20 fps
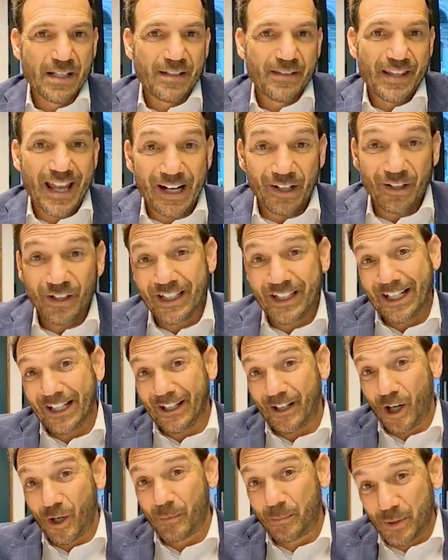Now,
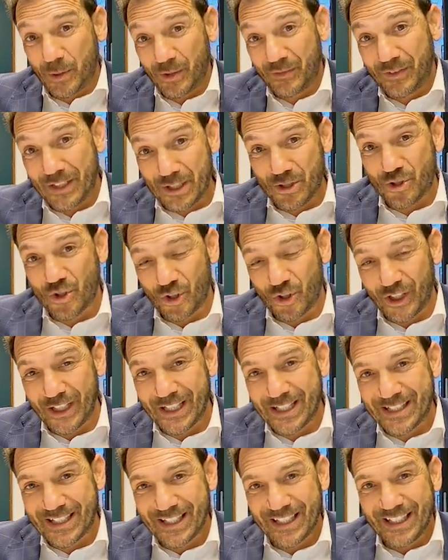I hope you've
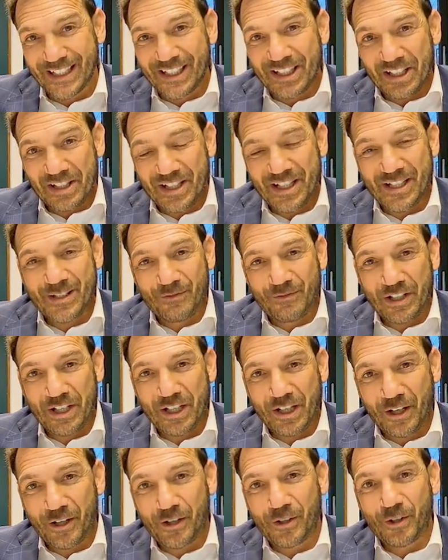enjoyed this
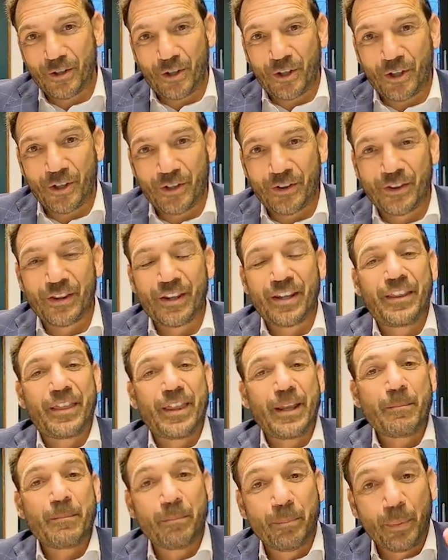video on
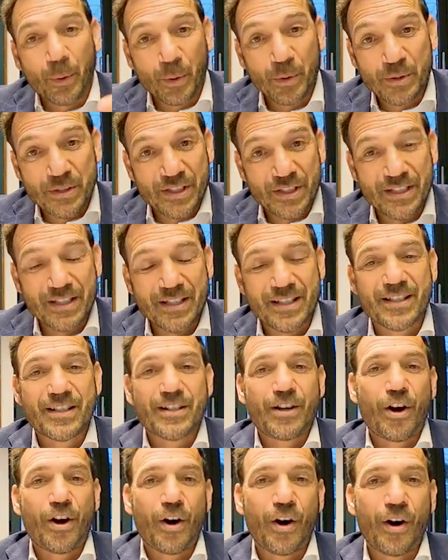the
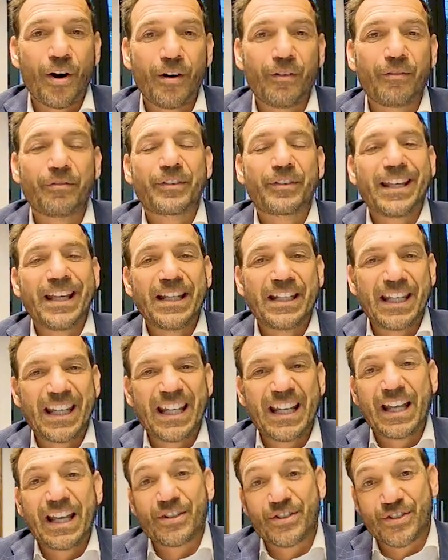importance of
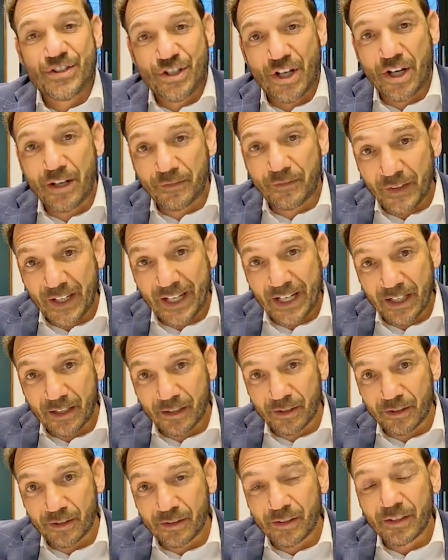getting a
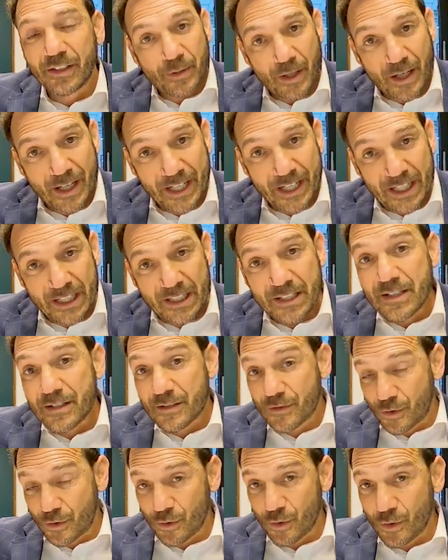surveyor
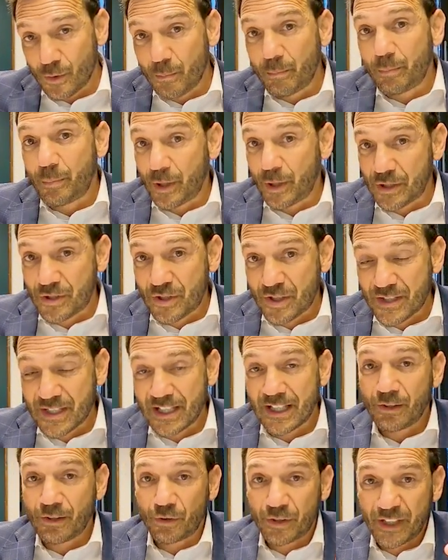prior to
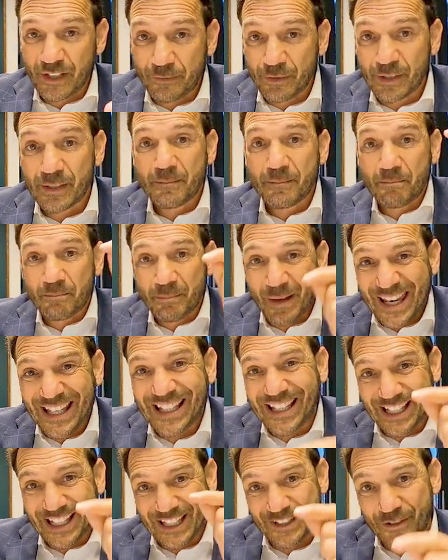purchasing or even
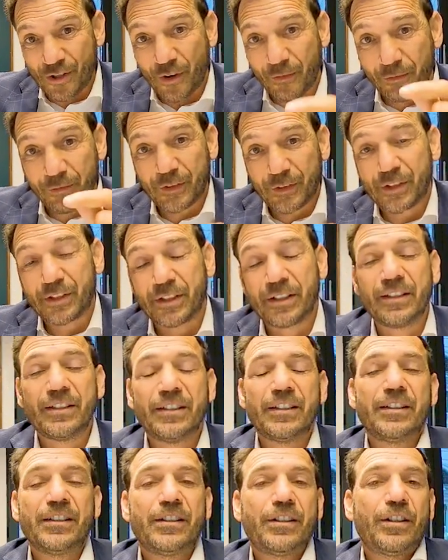making an
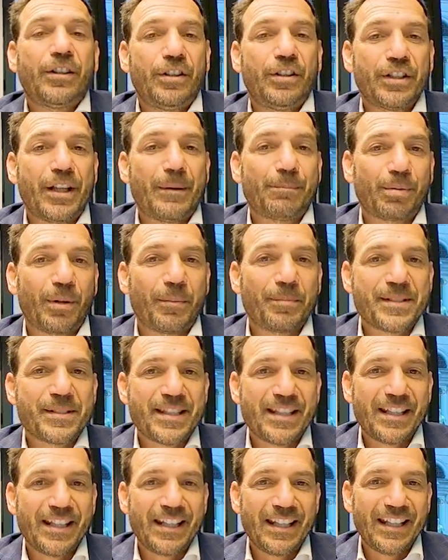offer on a
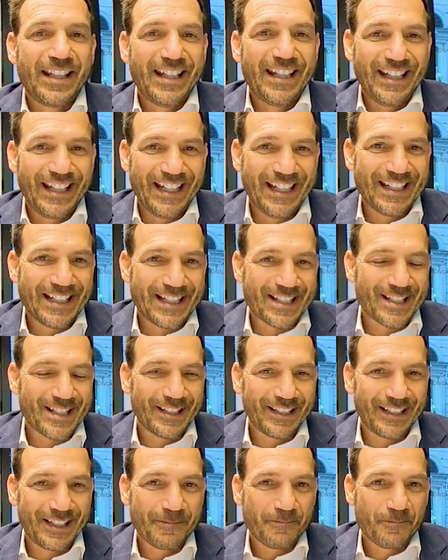property in
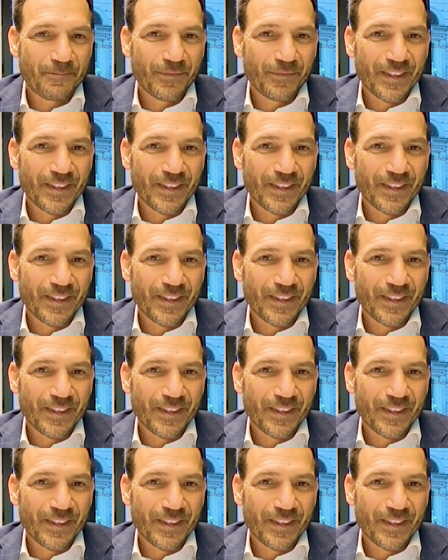Italy.